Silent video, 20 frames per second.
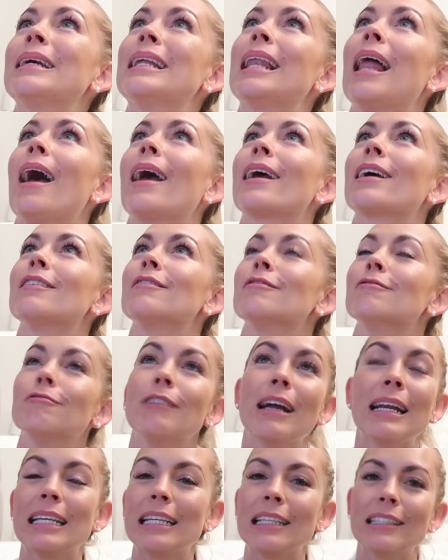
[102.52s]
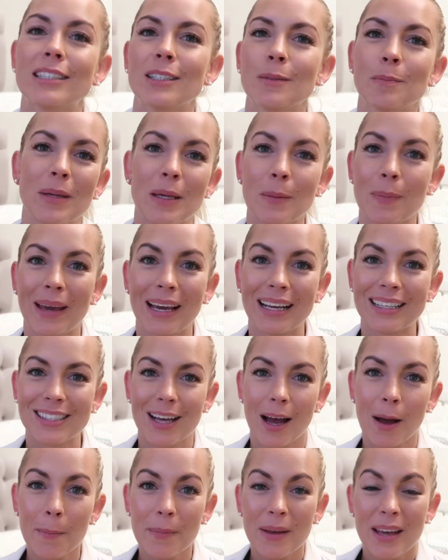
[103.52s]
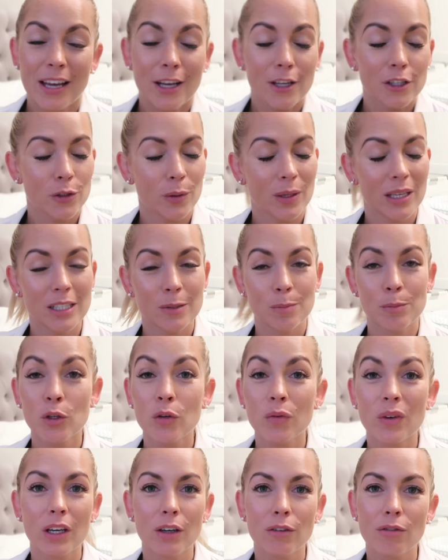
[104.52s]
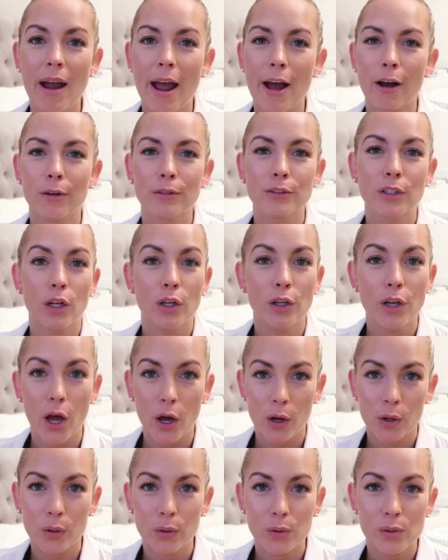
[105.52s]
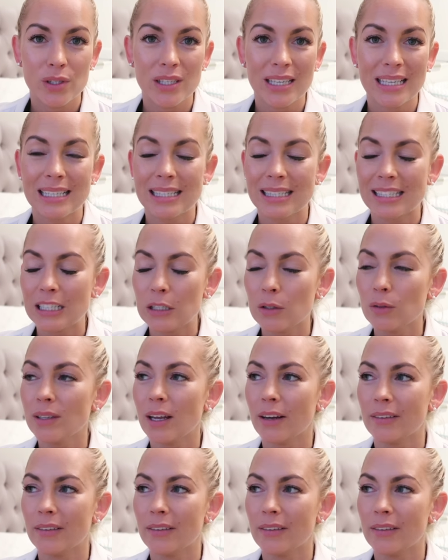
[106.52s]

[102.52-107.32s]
be like ready to be picked up. So he's moving around loads. He still